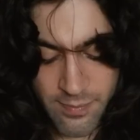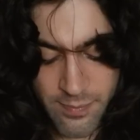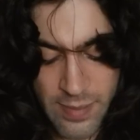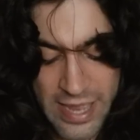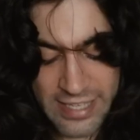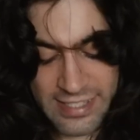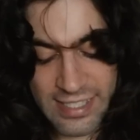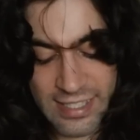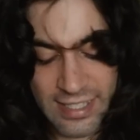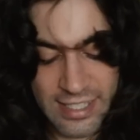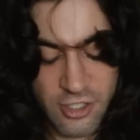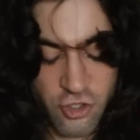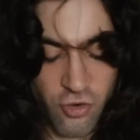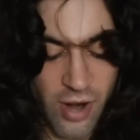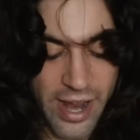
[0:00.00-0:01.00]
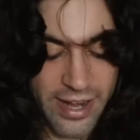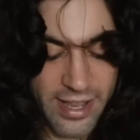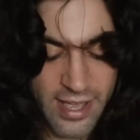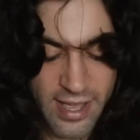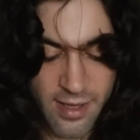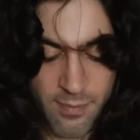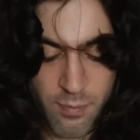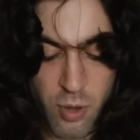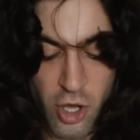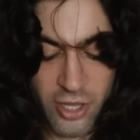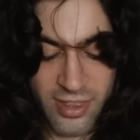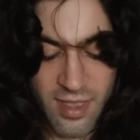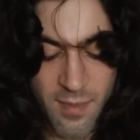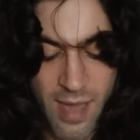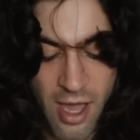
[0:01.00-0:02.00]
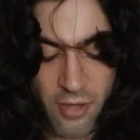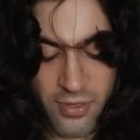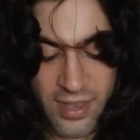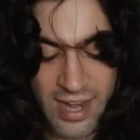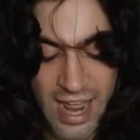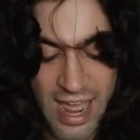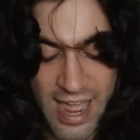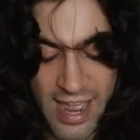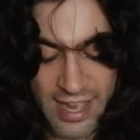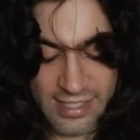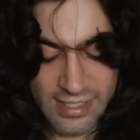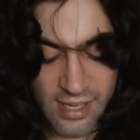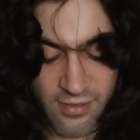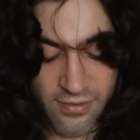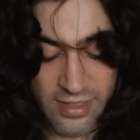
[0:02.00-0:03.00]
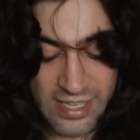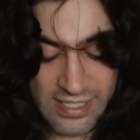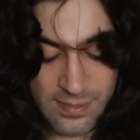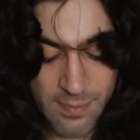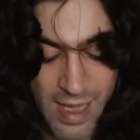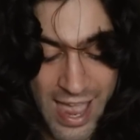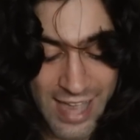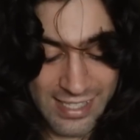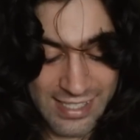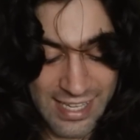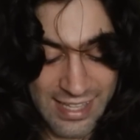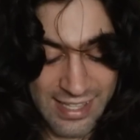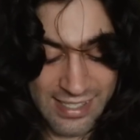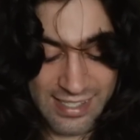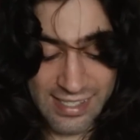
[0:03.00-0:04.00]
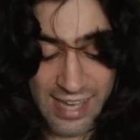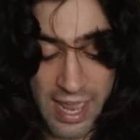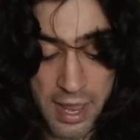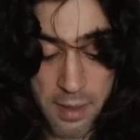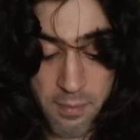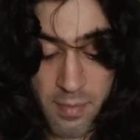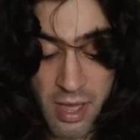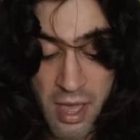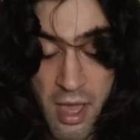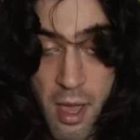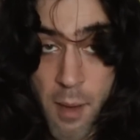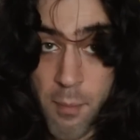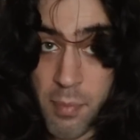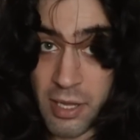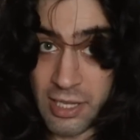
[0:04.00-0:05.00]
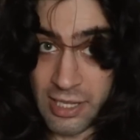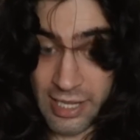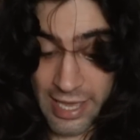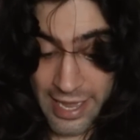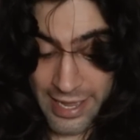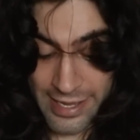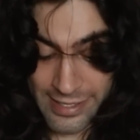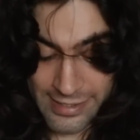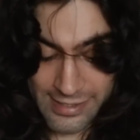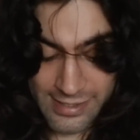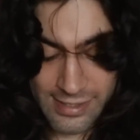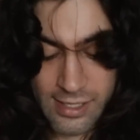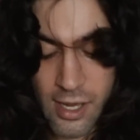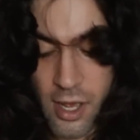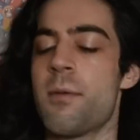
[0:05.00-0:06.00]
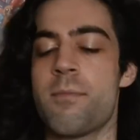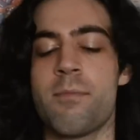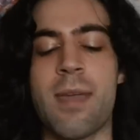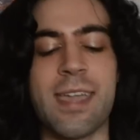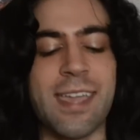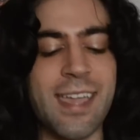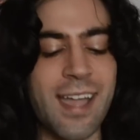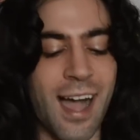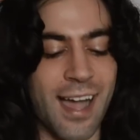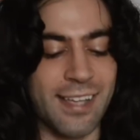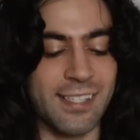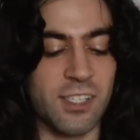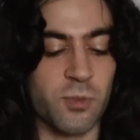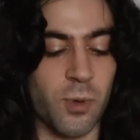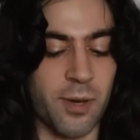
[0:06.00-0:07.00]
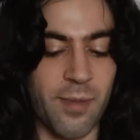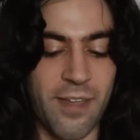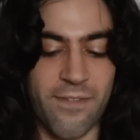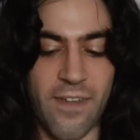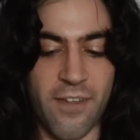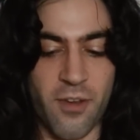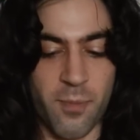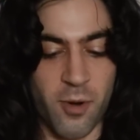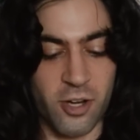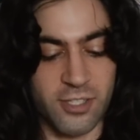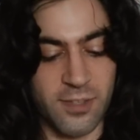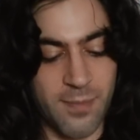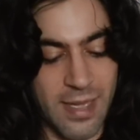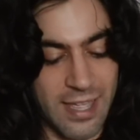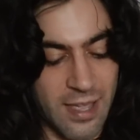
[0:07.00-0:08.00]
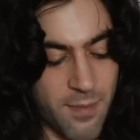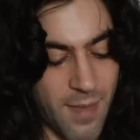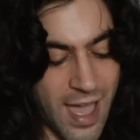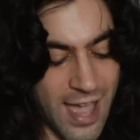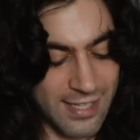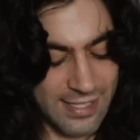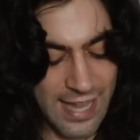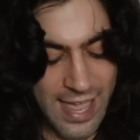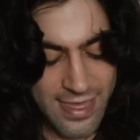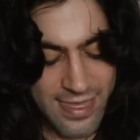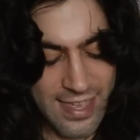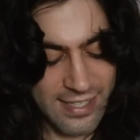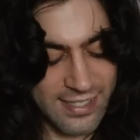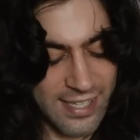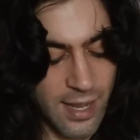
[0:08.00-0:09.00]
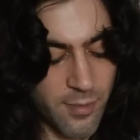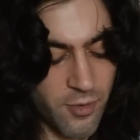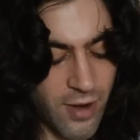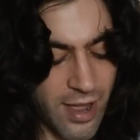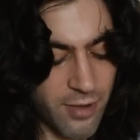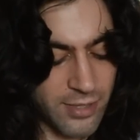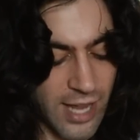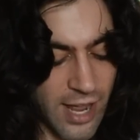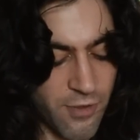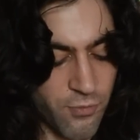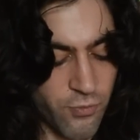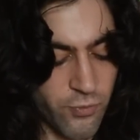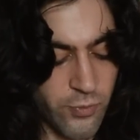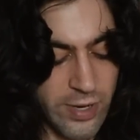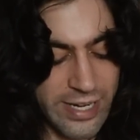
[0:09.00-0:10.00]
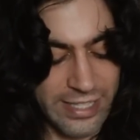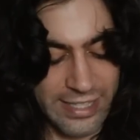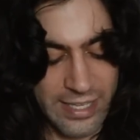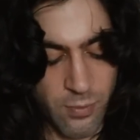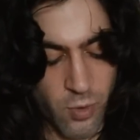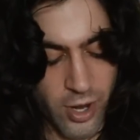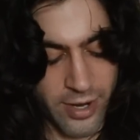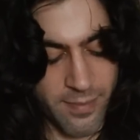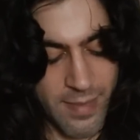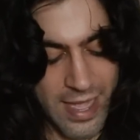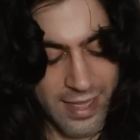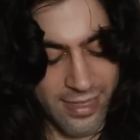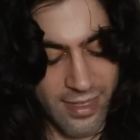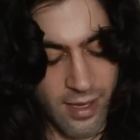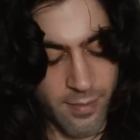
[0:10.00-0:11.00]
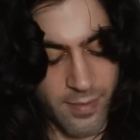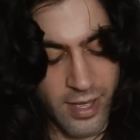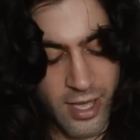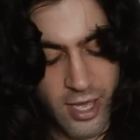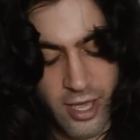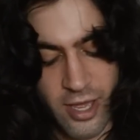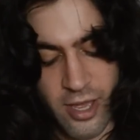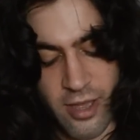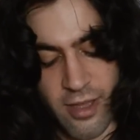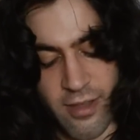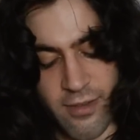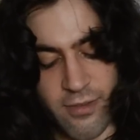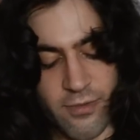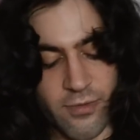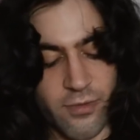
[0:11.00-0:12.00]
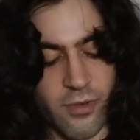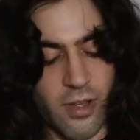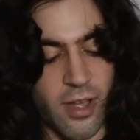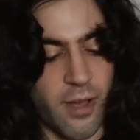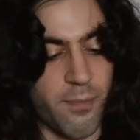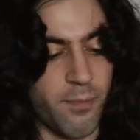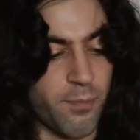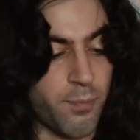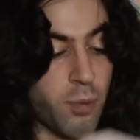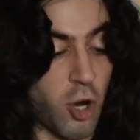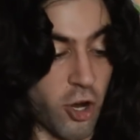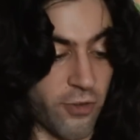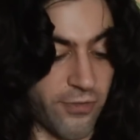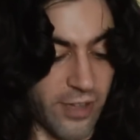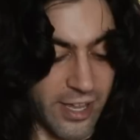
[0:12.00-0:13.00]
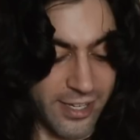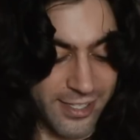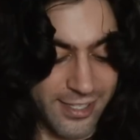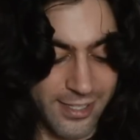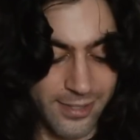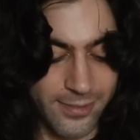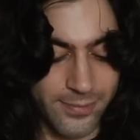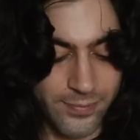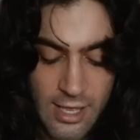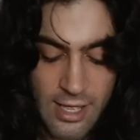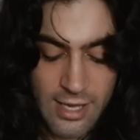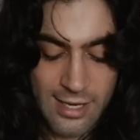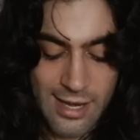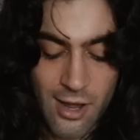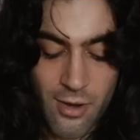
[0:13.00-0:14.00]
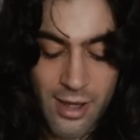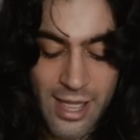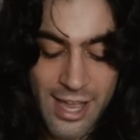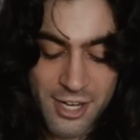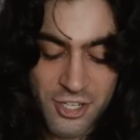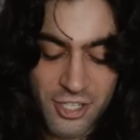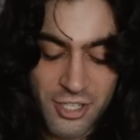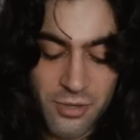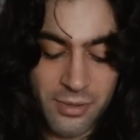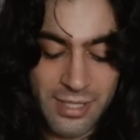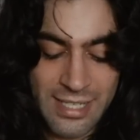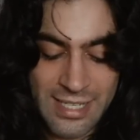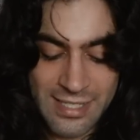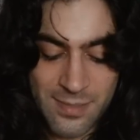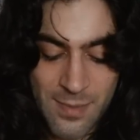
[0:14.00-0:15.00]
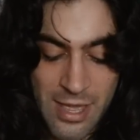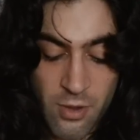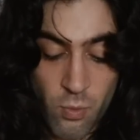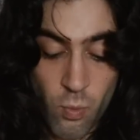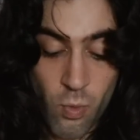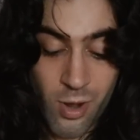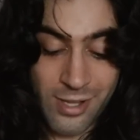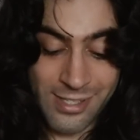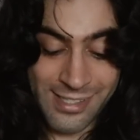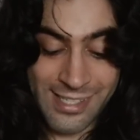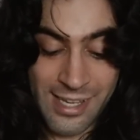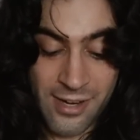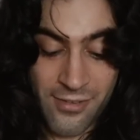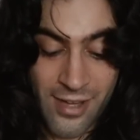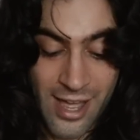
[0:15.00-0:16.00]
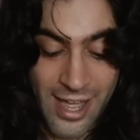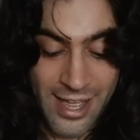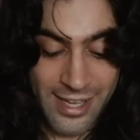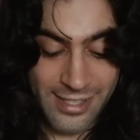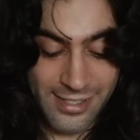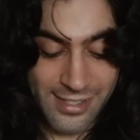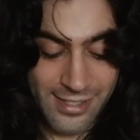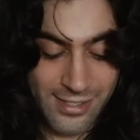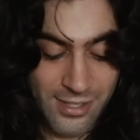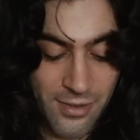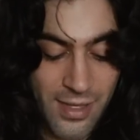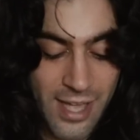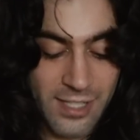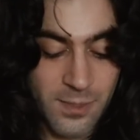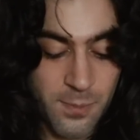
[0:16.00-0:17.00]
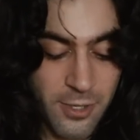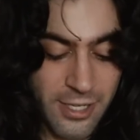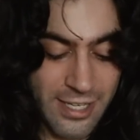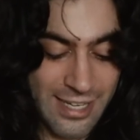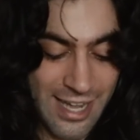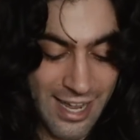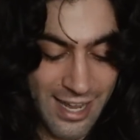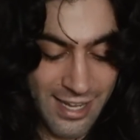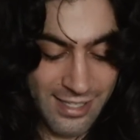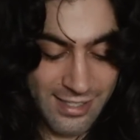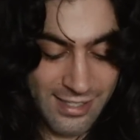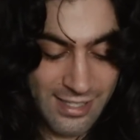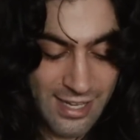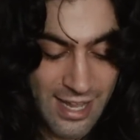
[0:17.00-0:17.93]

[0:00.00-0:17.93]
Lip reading: basically try to put the mouth and eyes of this mask in the same place. Making eyes is one of my favorite parts of making a mask, and this time around I really want to make them perfect. Now I actually only need to make 1 set of eyes, so that's pretty nice.